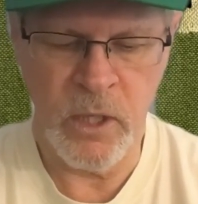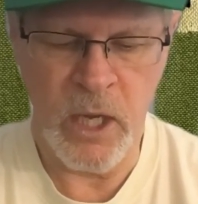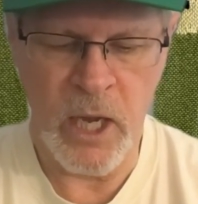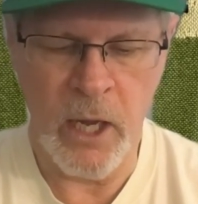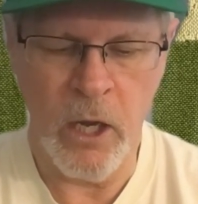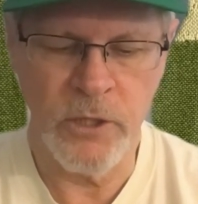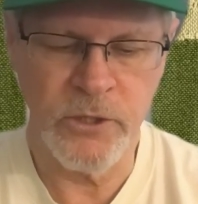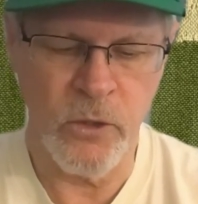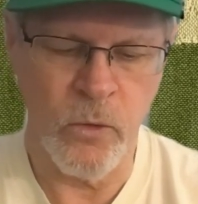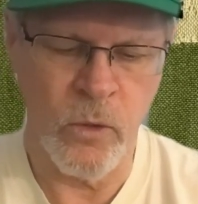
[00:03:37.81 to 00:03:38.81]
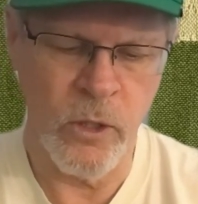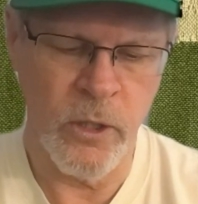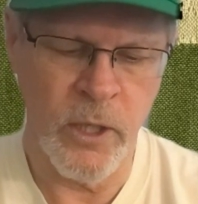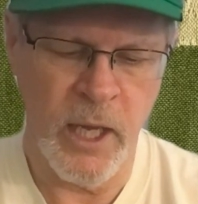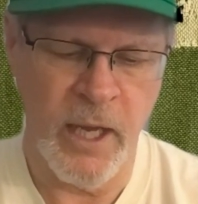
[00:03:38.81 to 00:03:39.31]
I also
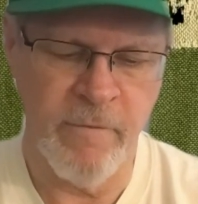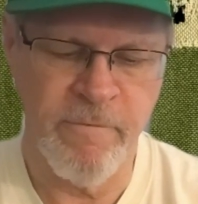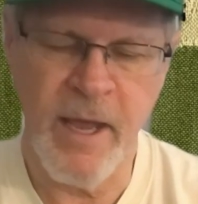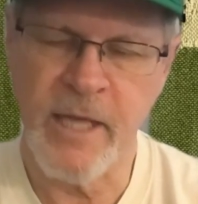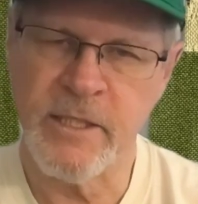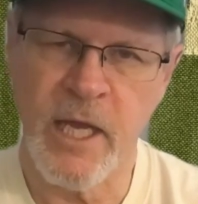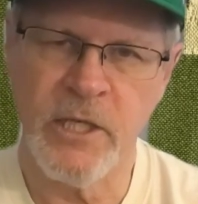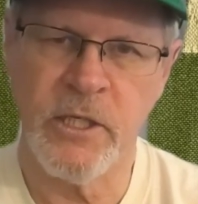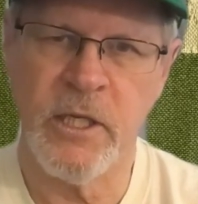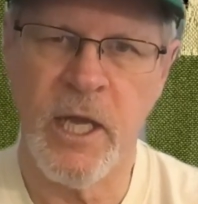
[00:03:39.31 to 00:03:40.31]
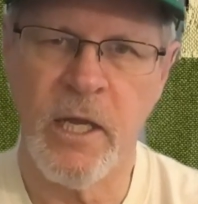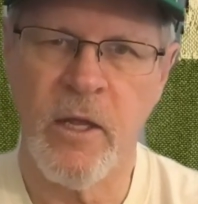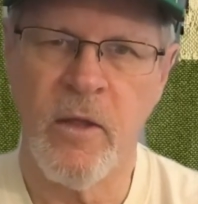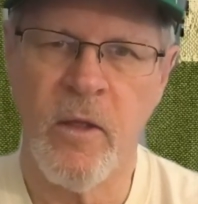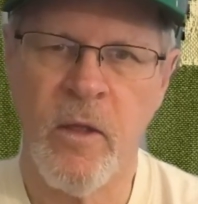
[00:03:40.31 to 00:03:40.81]
ordered a fast action deck.